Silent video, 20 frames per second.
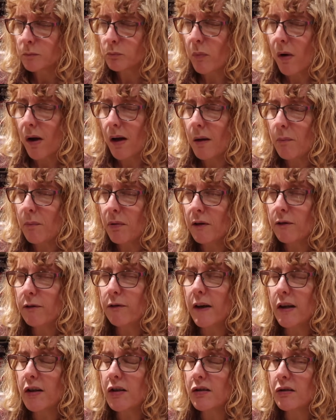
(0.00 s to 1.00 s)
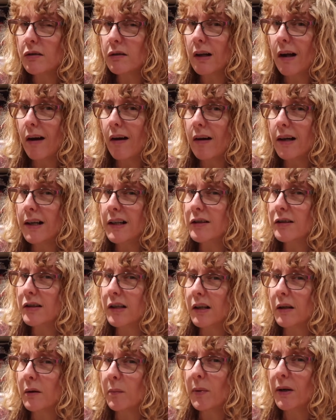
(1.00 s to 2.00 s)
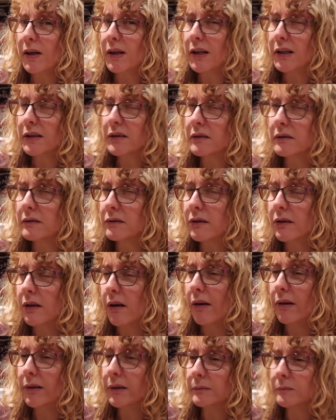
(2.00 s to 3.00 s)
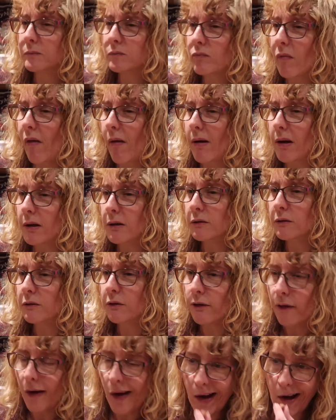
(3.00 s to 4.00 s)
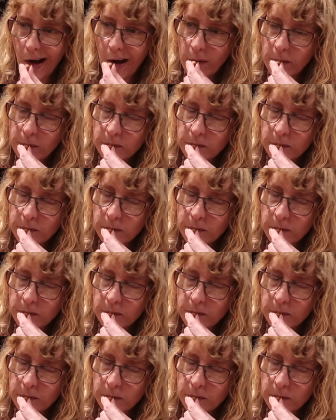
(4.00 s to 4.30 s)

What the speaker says: By a professional icing person, so unfair.